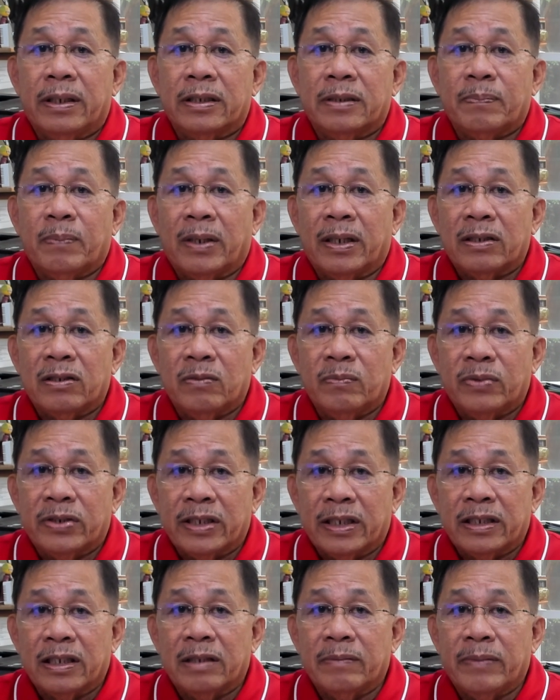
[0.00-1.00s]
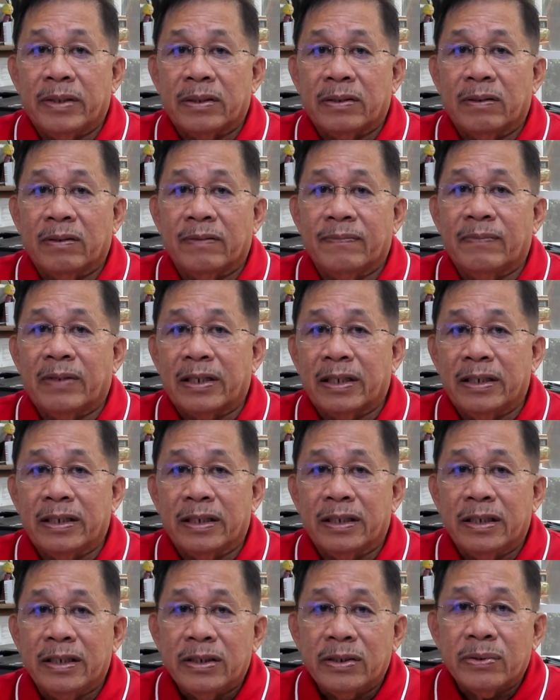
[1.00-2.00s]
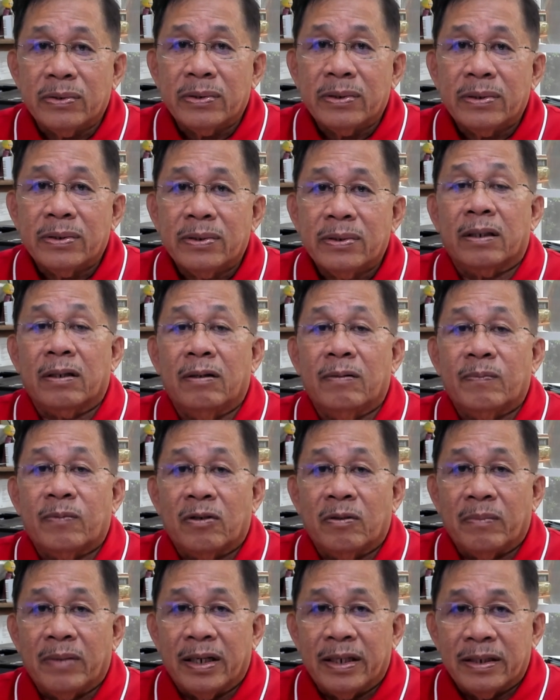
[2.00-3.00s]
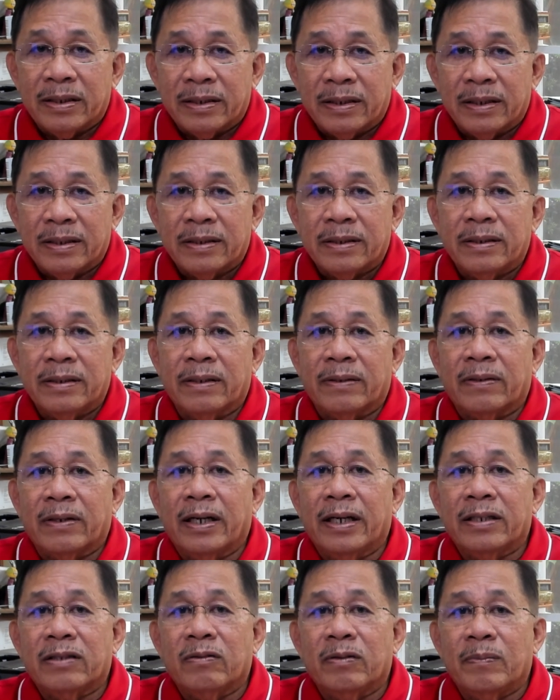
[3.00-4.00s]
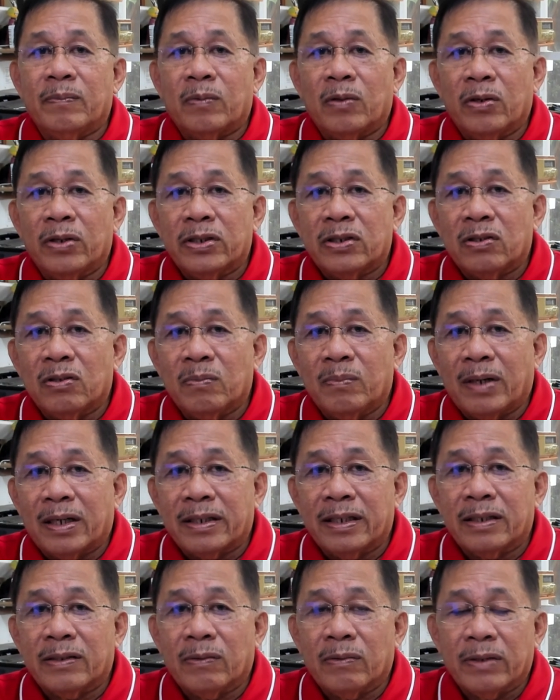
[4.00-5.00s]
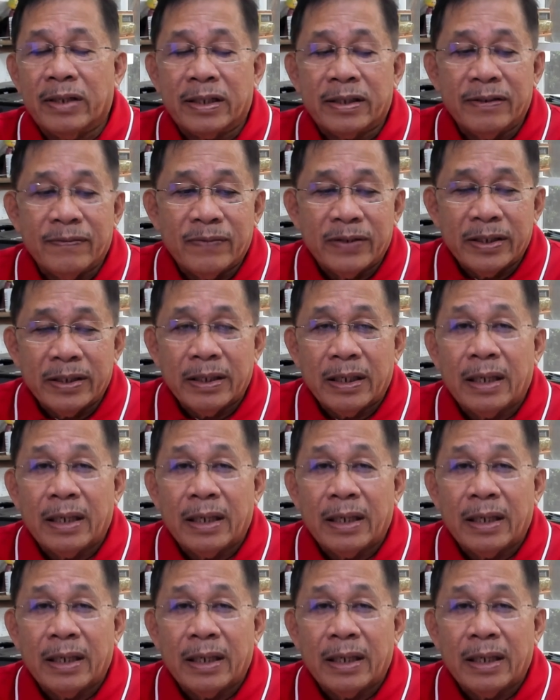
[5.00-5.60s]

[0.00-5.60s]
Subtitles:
as part of settlement of bargaining issues compromises the right of employees to bargain collectively